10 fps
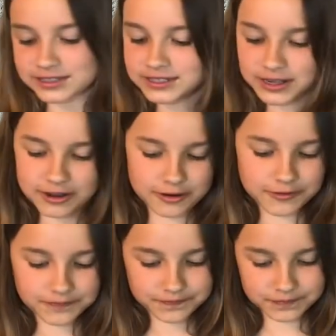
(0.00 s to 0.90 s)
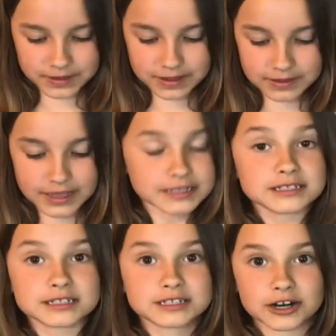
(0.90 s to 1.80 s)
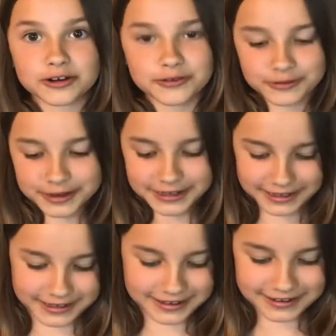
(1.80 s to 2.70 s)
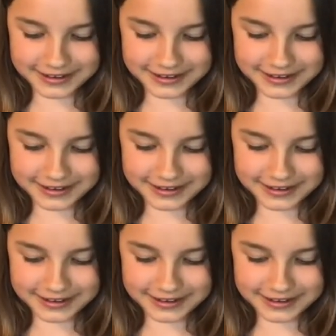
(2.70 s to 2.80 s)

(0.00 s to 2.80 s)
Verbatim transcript: So let's start reading.